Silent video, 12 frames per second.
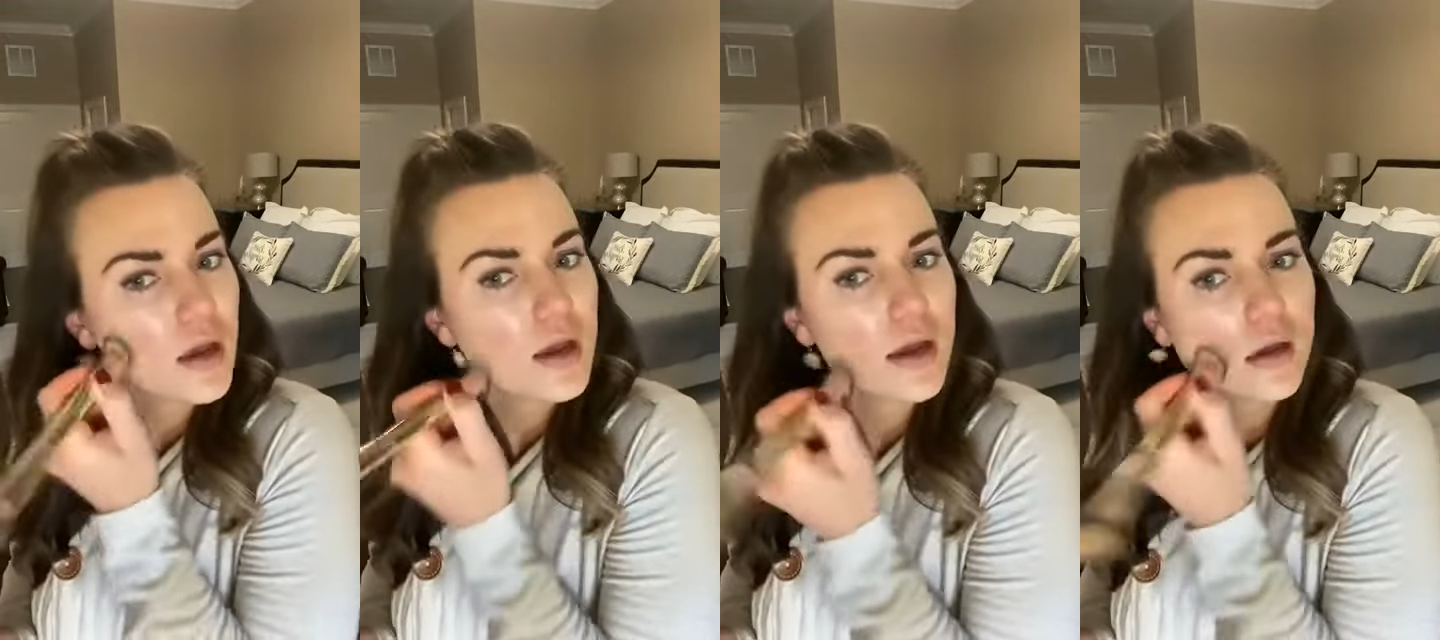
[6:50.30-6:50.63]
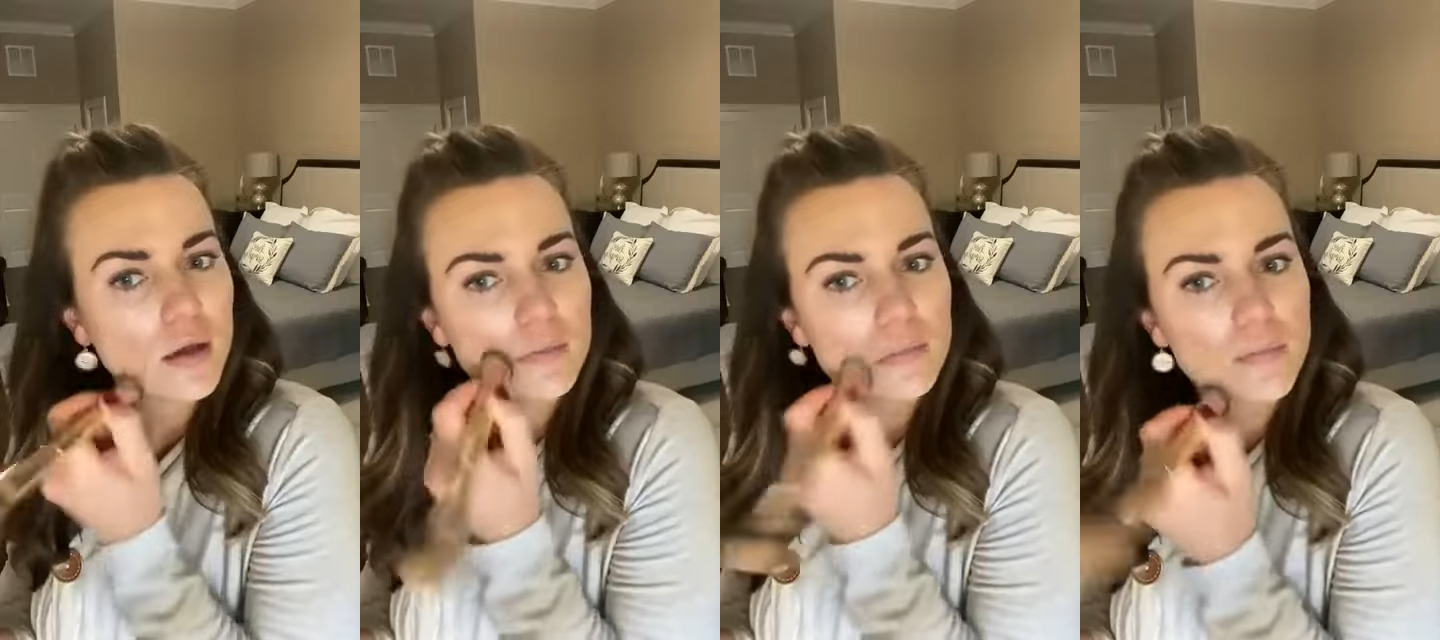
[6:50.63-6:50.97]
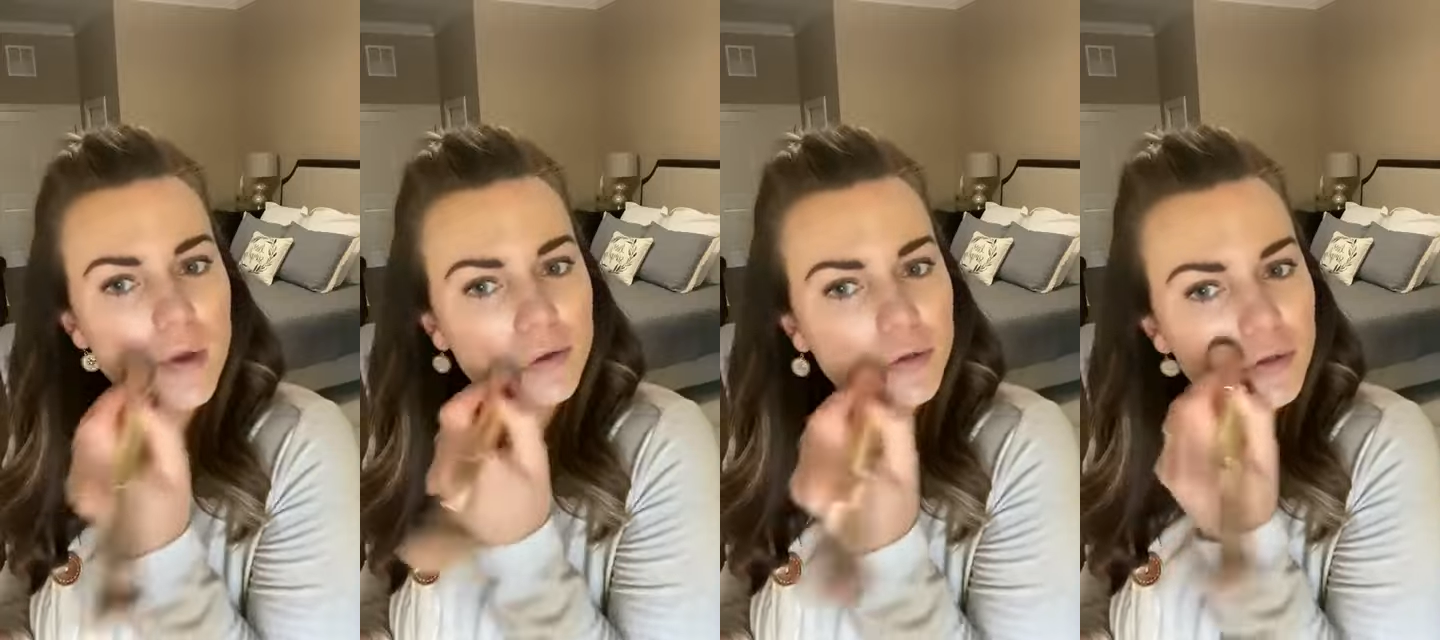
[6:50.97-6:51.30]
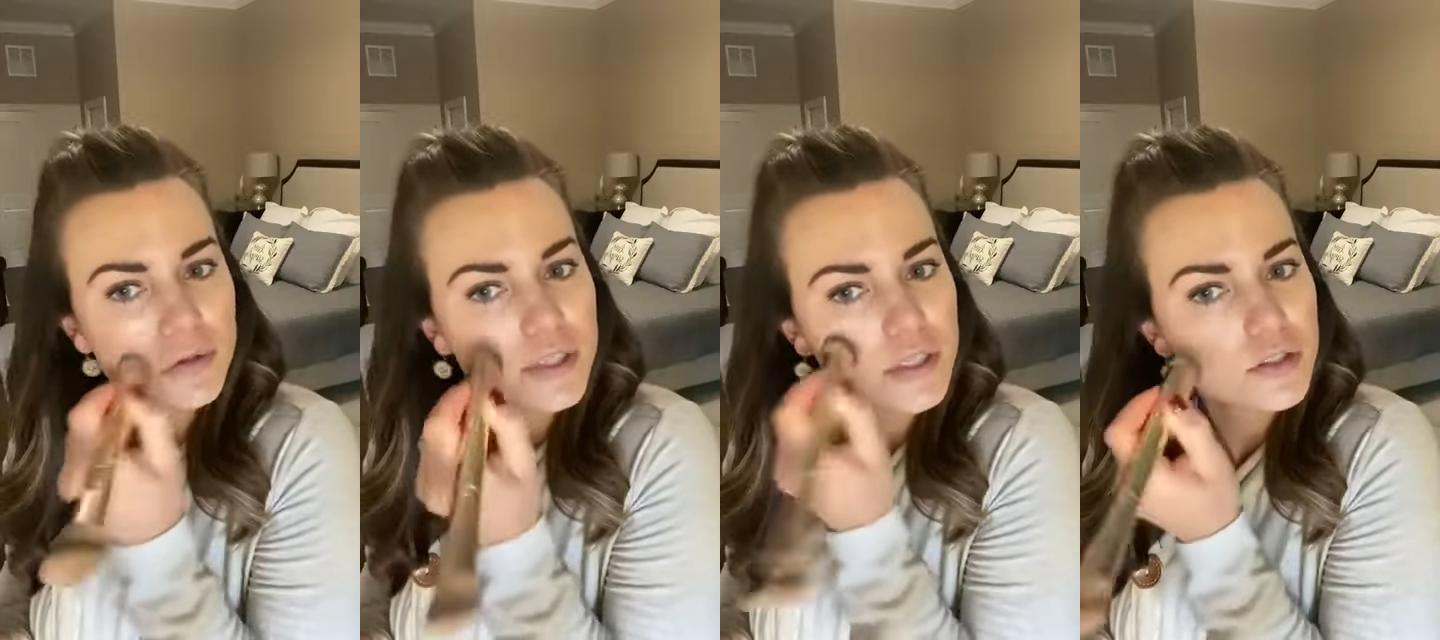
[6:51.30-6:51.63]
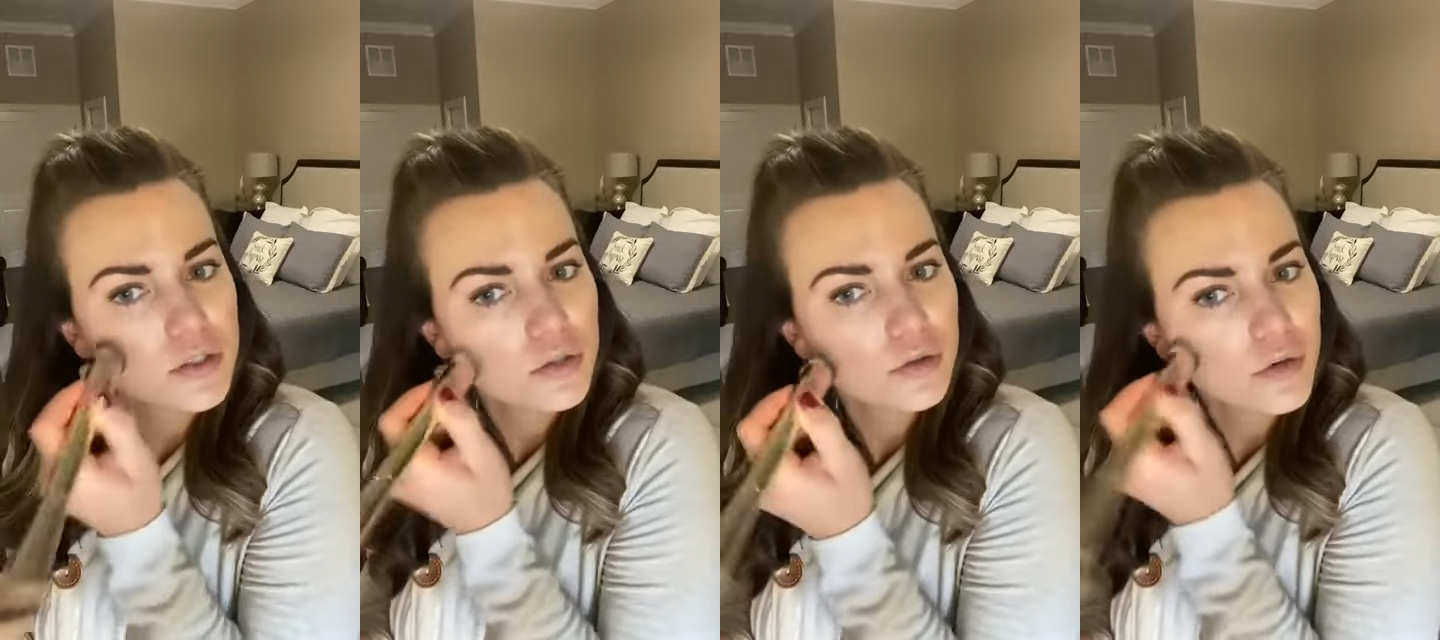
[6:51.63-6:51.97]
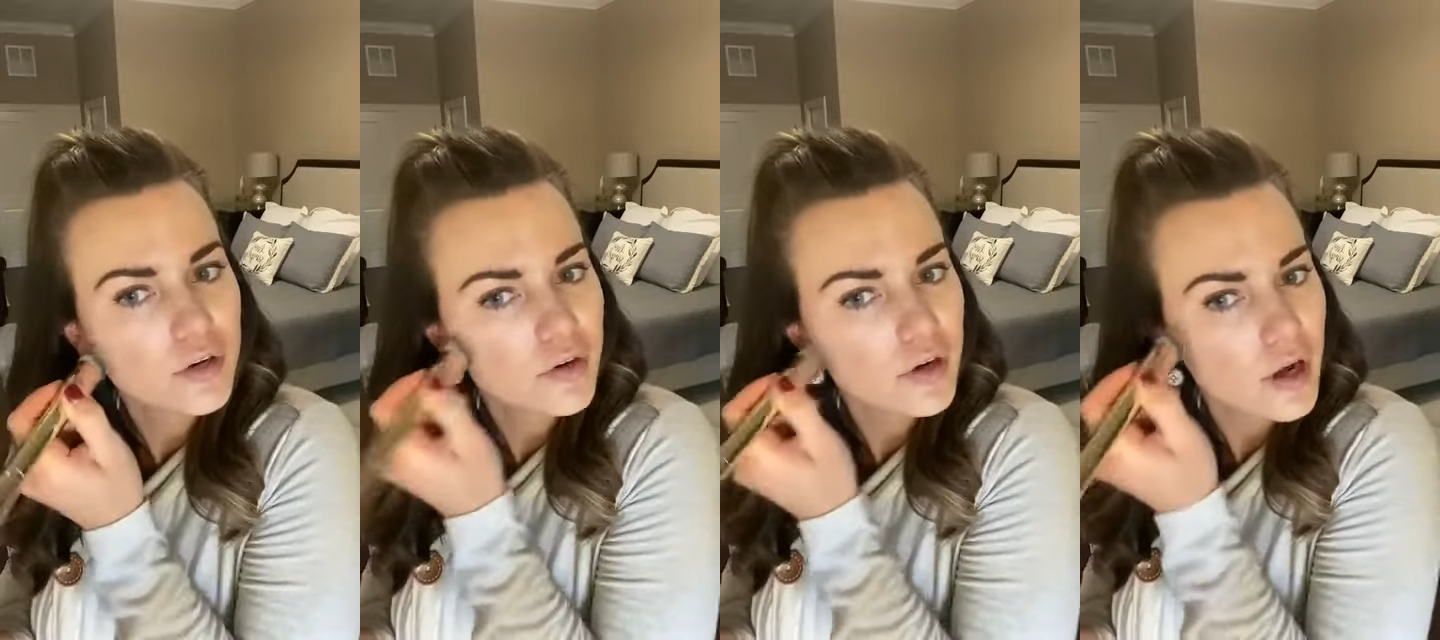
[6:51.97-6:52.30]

and using 2 different